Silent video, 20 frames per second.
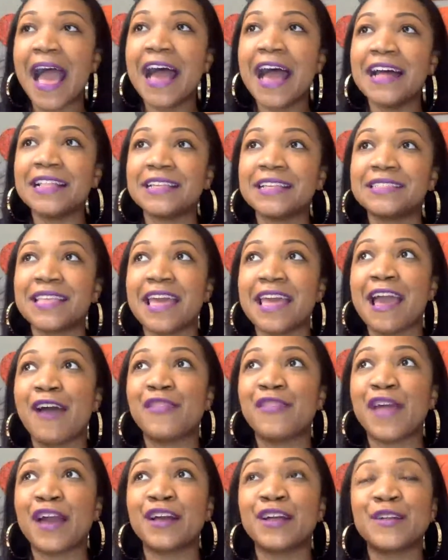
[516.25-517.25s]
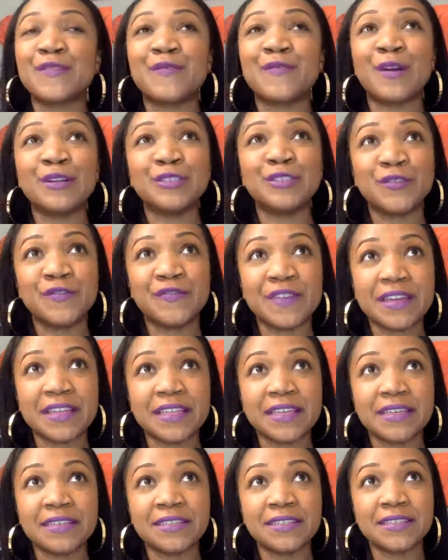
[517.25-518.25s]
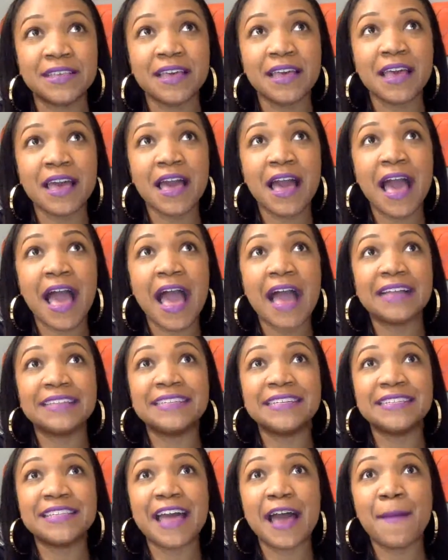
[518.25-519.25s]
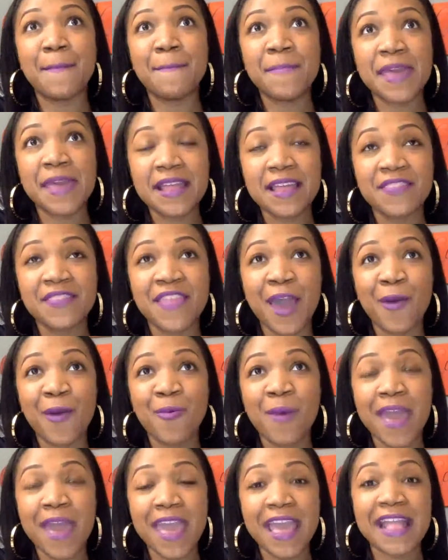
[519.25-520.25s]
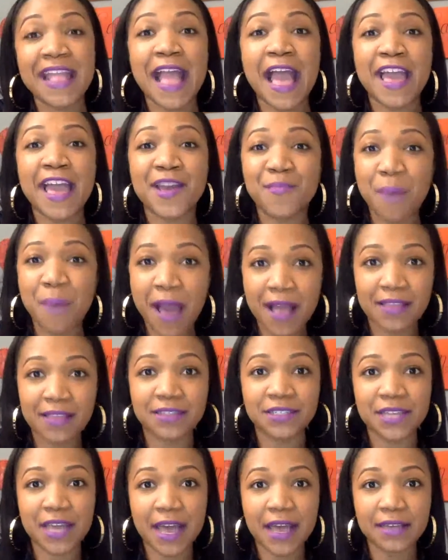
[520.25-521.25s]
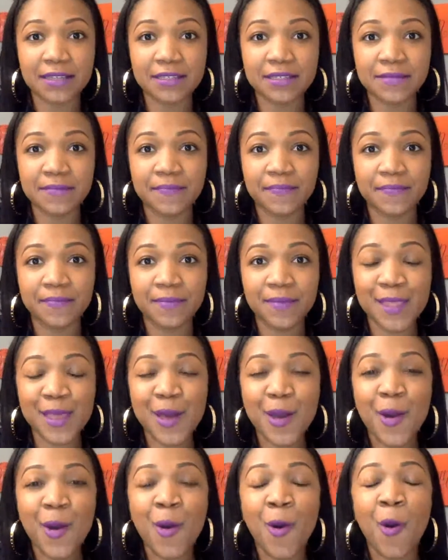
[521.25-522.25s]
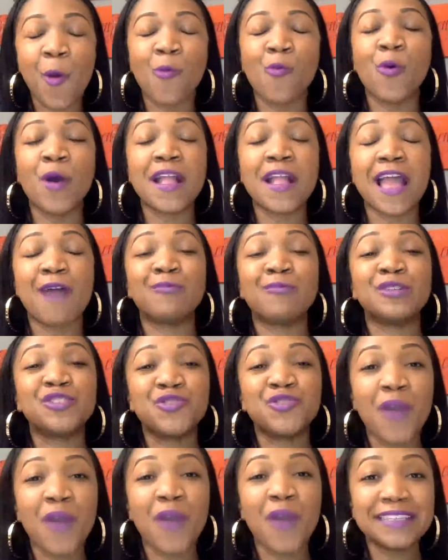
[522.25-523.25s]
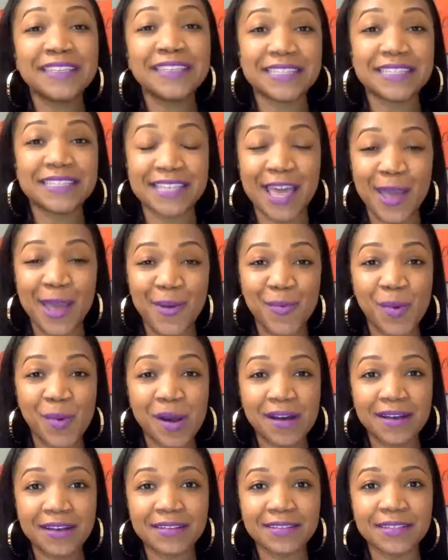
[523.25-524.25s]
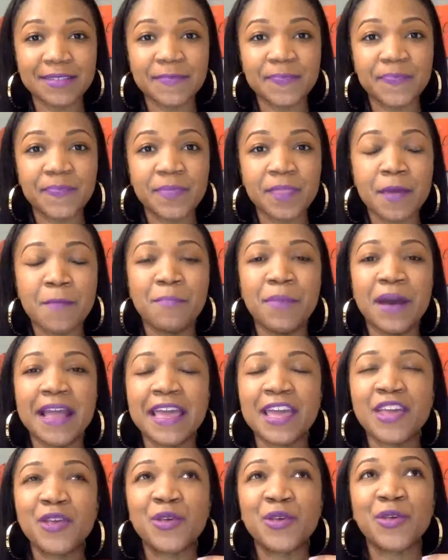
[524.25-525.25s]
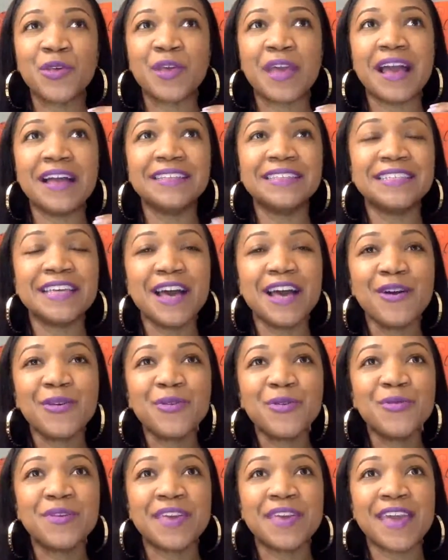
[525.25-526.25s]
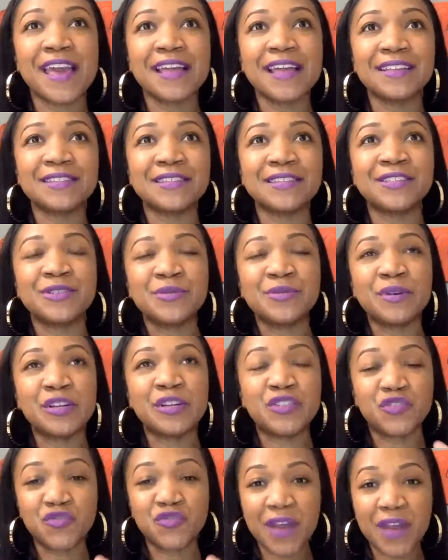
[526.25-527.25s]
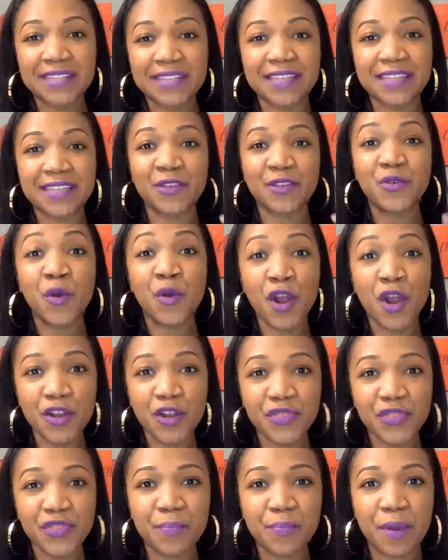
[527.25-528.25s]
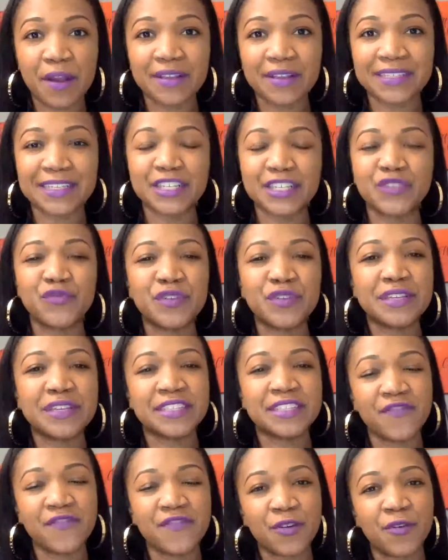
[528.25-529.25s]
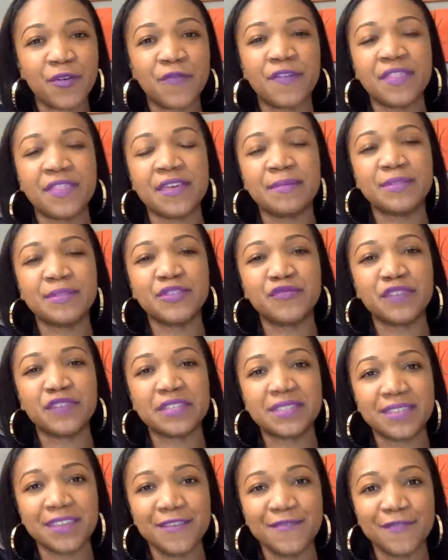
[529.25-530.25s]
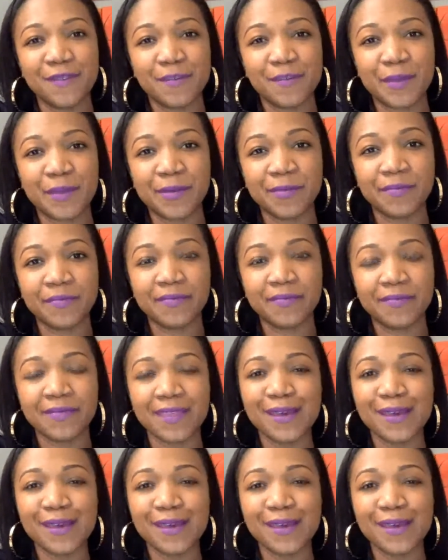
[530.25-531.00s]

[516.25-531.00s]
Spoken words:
I understand how that could have hurt your feelings. I did not mean it that way, and I apologize. What I was trying to say was, but until you get to address that you hurt the person, it's really difficult for them to receive from you.